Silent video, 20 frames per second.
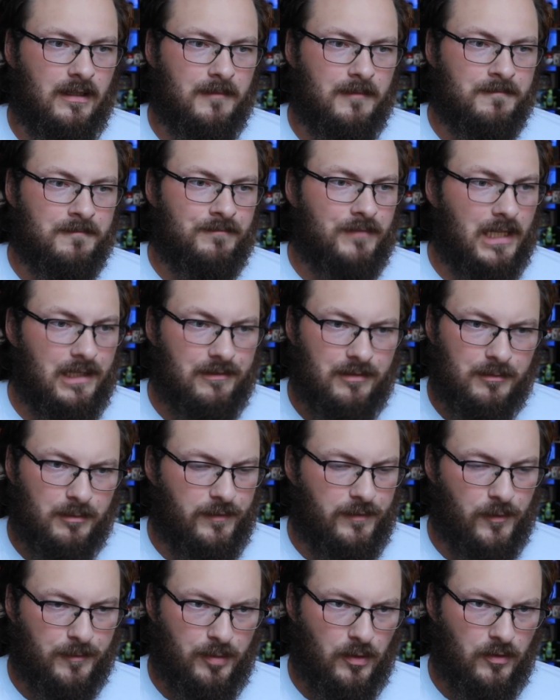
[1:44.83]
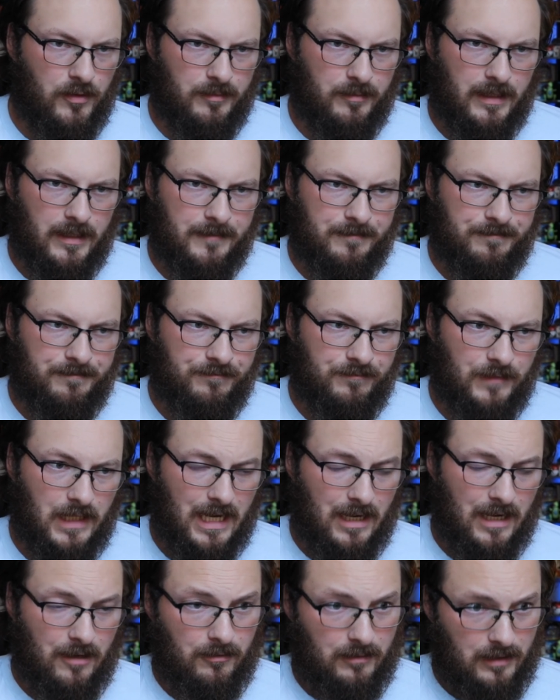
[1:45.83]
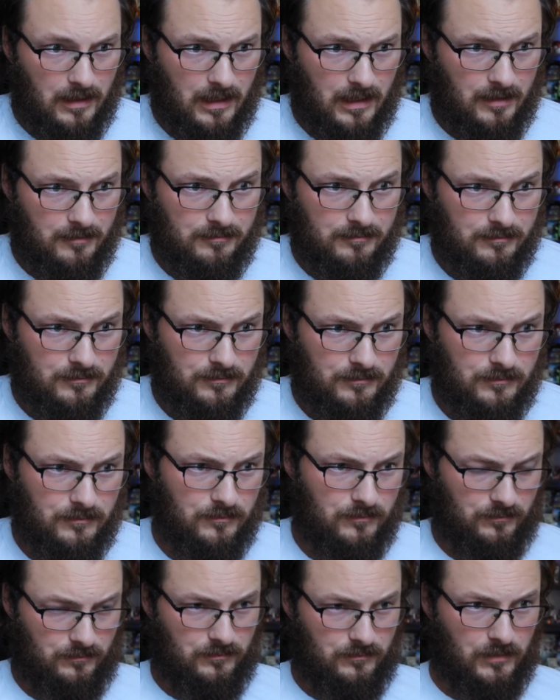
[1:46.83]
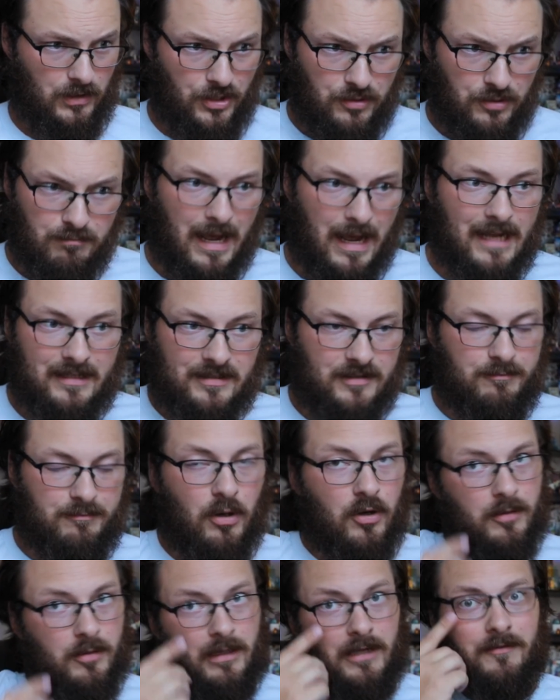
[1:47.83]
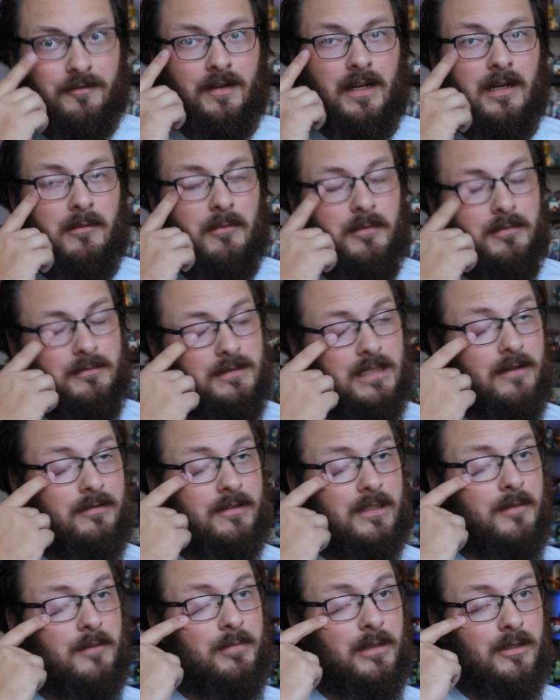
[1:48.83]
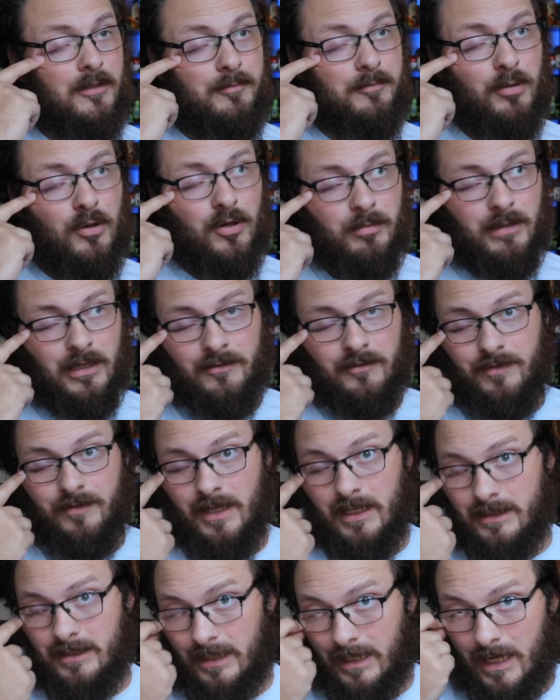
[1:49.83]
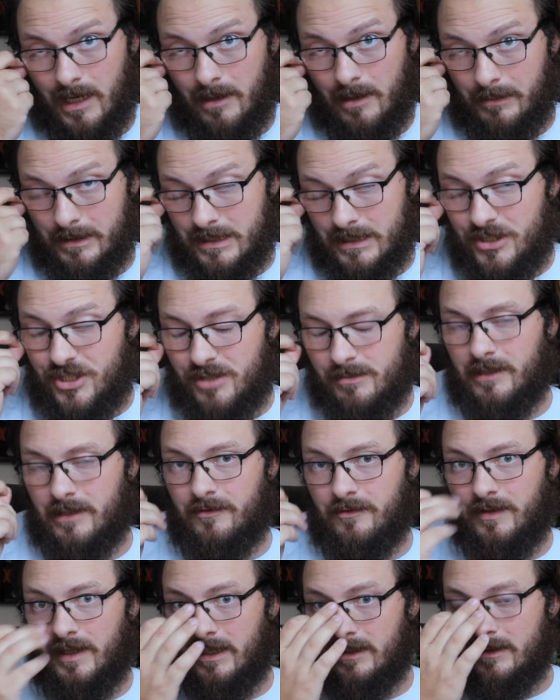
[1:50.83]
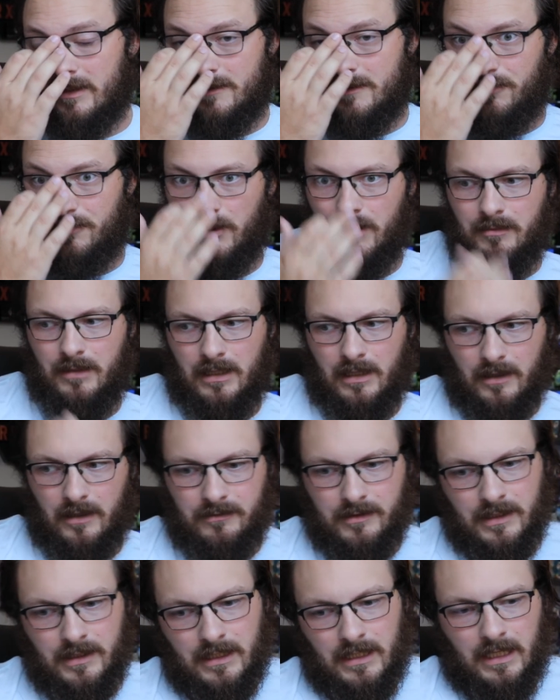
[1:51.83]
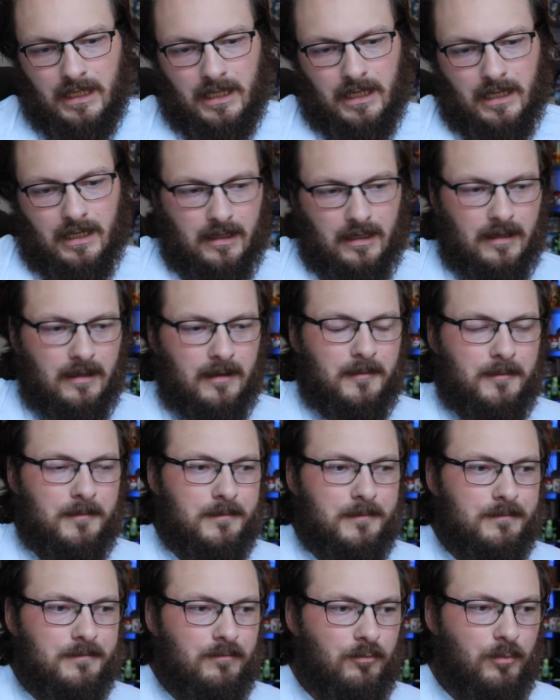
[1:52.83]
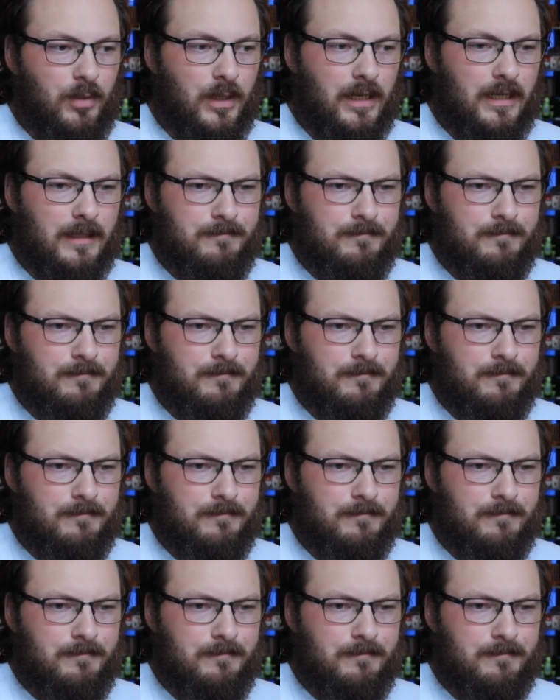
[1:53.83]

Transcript: even before Pokemon. Now, I'm a massive Pokemon fan. I'm definitely a bigger Pokemon fan than I am a Digimon fan at this point in my life. Um, but